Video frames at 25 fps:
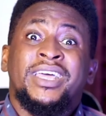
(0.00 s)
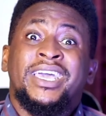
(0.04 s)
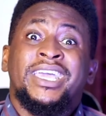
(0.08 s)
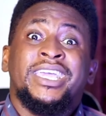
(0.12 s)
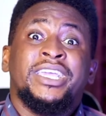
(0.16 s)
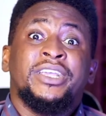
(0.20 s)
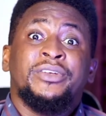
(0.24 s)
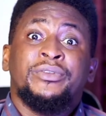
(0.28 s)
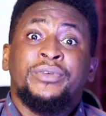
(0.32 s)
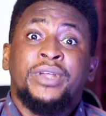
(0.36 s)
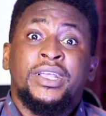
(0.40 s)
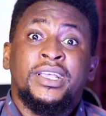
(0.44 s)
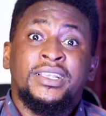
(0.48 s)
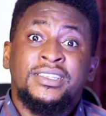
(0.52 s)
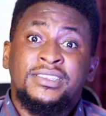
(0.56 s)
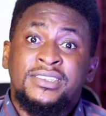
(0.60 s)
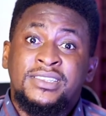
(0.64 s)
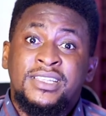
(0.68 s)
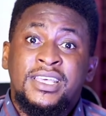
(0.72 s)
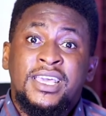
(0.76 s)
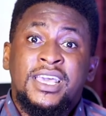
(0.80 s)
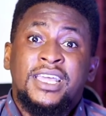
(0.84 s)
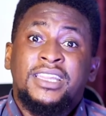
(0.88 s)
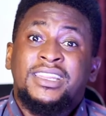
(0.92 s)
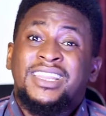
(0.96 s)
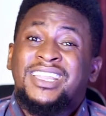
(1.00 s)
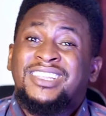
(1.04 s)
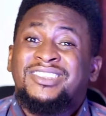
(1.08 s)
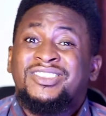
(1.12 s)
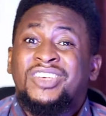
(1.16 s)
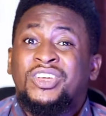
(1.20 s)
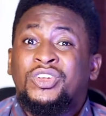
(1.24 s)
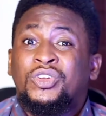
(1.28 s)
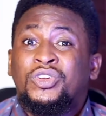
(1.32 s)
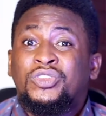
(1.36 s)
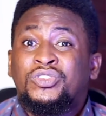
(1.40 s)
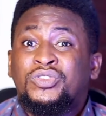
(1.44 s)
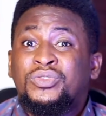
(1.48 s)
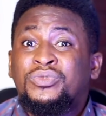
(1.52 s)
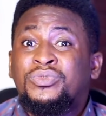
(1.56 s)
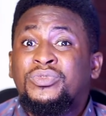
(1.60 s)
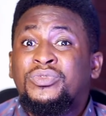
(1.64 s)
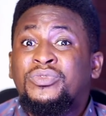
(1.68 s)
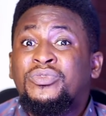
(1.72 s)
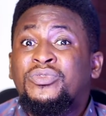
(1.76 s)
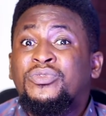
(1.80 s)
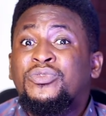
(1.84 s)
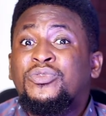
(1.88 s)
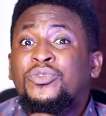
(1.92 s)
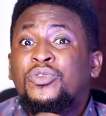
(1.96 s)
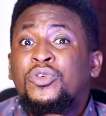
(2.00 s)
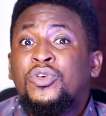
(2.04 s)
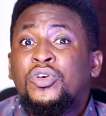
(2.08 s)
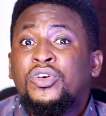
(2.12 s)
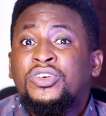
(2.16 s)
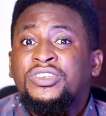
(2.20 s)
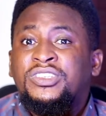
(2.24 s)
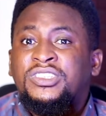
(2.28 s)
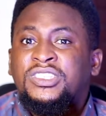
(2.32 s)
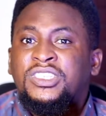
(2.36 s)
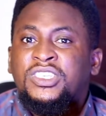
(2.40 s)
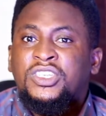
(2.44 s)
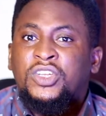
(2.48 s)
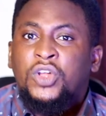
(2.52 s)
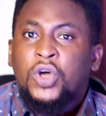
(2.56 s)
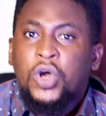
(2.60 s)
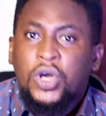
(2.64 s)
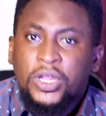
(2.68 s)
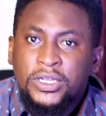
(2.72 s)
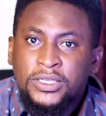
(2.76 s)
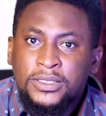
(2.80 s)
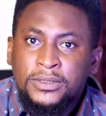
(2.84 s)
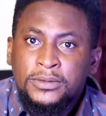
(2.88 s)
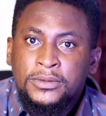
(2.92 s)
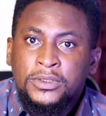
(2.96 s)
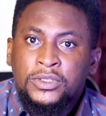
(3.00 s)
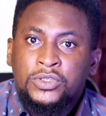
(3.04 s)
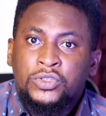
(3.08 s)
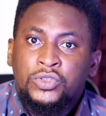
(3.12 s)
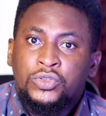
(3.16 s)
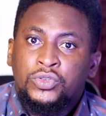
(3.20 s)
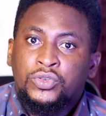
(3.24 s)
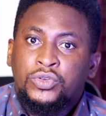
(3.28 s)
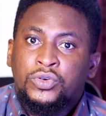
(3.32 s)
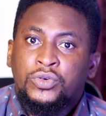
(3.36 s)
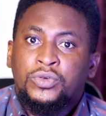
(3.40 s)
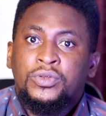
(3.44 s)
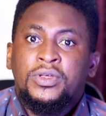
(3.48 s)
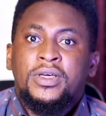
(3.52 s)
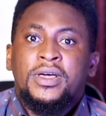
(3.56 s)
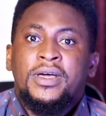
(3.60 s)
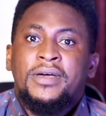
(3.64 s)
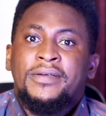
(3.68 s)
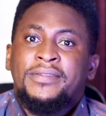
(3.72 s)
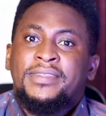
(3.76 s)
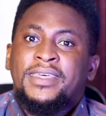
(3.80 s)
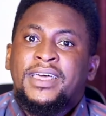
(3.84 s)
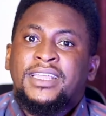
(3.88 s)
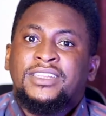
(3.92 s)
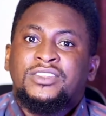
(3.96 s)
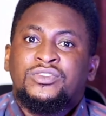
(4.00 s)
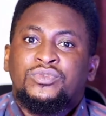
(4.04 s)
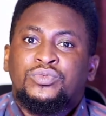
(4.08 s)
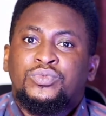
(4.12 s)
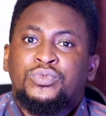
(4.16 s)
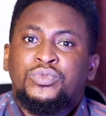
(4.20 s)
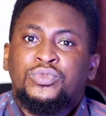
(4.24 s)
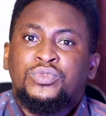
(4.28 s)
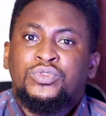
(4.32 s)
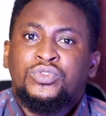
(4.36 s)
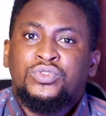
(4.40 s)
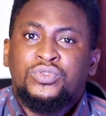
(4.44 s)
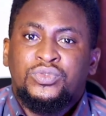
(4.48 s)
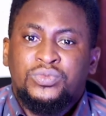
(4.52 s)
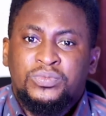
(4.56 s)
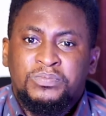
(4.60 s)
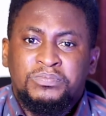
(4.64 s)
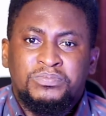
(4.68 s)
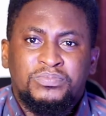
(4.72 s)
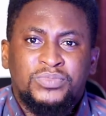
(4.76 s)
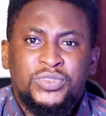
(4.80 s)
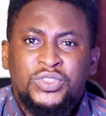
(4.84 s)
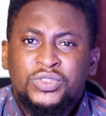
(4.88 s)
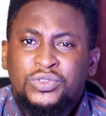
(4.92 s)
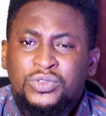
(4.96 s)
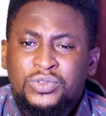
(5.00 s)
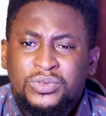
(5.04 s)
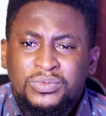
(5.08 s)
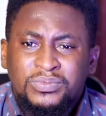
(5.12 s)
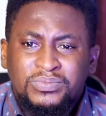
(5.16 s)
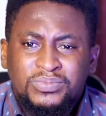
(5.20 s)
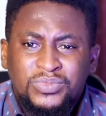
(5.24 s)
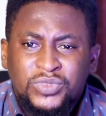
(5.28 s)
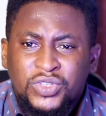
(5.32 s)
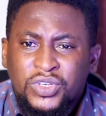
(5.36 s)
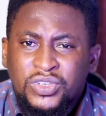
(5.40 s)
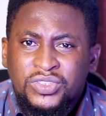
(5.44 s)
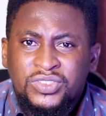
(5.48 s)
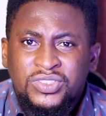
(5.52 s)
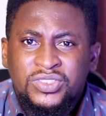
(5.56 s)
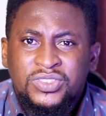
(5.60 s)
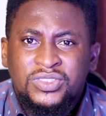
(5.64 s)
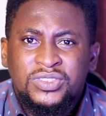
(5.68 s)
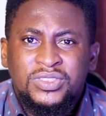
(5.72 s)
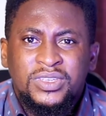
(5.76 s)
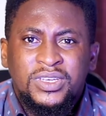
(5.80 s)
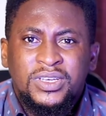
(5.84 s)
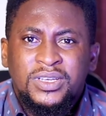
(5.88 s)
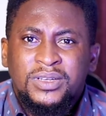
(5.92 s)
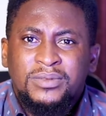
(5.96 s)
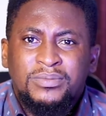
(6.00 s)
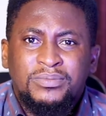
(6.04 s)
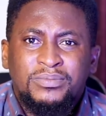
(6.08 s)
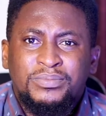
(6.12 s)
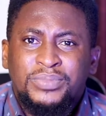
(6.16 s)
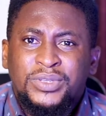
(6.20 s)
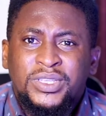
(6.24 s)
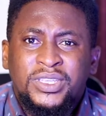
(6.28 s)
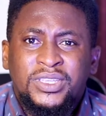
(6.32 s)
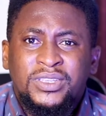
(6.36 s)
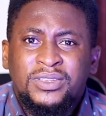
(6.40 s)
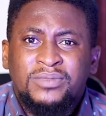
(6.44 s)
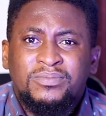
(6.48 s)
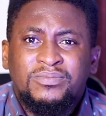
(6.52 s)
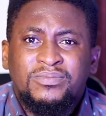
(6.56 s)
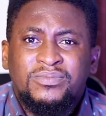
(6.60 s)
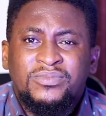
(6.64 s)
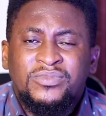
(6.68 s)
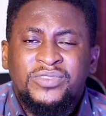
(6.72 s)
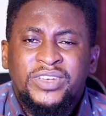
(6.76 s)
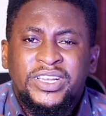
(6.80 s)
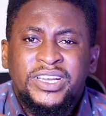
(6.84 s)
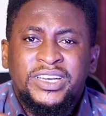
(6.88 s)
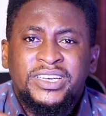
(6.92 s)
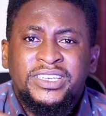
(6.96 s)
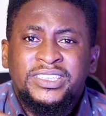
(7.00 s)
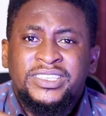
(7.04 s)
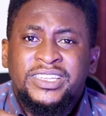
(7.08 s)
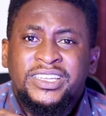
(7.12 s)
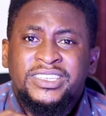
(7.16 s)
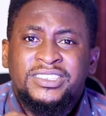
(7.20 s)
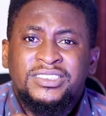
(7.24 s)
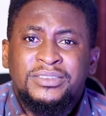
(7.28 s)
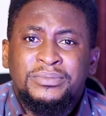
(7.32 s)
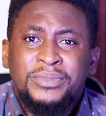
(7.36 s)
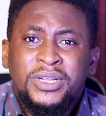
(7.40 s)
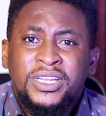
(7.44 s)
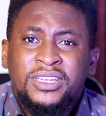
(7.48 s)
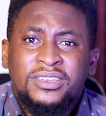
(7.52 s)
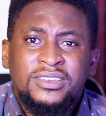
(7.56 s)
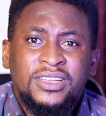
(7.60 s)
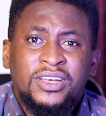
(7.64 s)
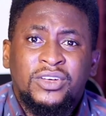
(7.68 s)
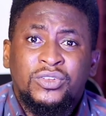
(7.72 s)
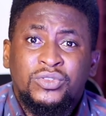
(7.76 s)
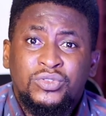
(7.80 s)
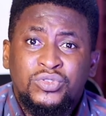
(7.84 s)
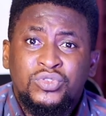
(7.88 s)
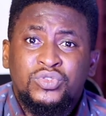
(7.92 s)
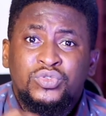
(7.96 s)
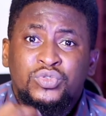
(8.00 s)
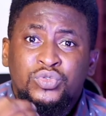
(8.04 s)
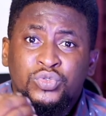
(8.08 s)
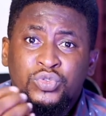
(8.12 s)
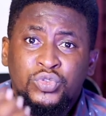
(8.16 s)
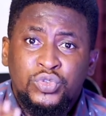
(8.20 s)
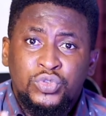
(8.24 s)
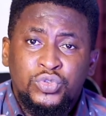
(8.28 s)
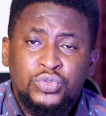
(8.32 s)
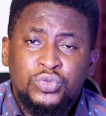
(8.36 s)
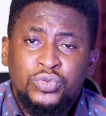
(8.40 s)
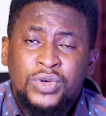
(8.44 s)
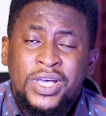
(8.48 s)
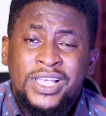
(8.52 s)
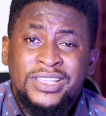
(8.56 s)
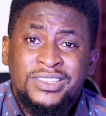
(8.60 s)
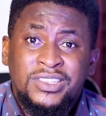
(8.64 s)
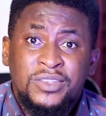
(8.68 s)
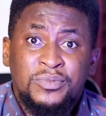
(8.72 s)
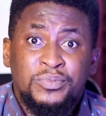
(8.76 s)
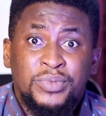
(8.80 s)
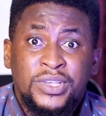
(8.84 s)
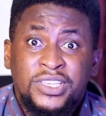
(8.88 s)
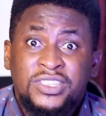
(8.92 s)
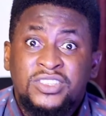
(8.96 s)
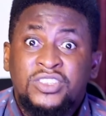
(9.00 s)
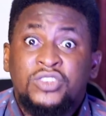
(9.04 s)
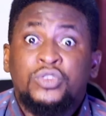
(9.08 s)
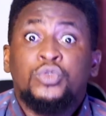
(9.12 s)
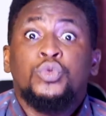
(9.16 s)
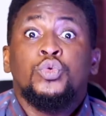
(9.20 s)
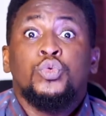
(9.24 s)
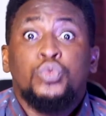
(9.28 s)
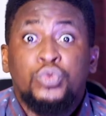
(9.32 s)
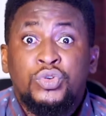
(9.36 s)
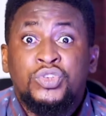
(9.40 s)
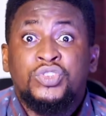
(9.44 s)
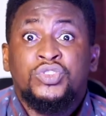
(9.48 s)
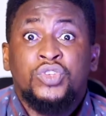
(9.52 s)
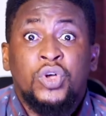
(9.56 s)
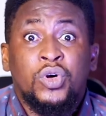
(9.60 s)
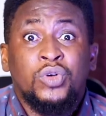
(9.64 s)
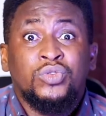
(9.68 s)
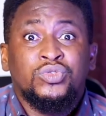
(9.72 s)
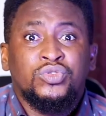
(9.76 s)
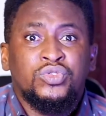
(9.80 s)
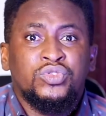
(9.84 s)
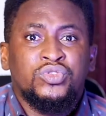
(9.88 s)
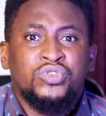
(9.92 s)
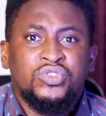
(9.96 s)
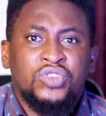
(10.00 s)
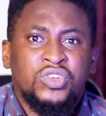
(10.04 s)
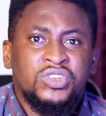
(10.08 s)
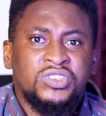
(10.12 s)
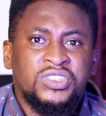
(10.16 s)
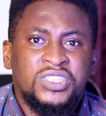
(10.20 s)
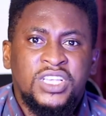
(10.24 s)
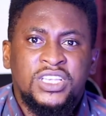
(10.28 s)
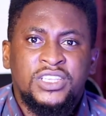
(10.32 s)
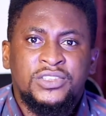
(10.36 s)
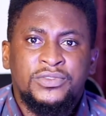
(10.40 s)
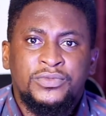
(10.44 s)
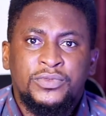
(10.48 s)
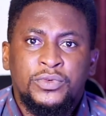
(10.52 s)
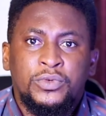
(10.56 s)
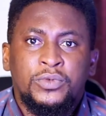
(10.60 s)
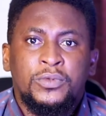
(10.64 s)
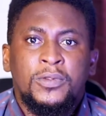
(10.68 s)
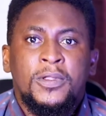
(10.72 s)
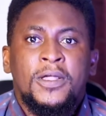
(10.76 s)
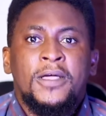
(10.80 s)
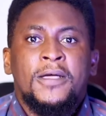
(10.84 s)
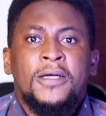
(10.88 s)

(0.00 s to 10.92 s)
other areas that you're not even focusing on, you know, that would, you know, just be very detrimental to you as a person who is also successful.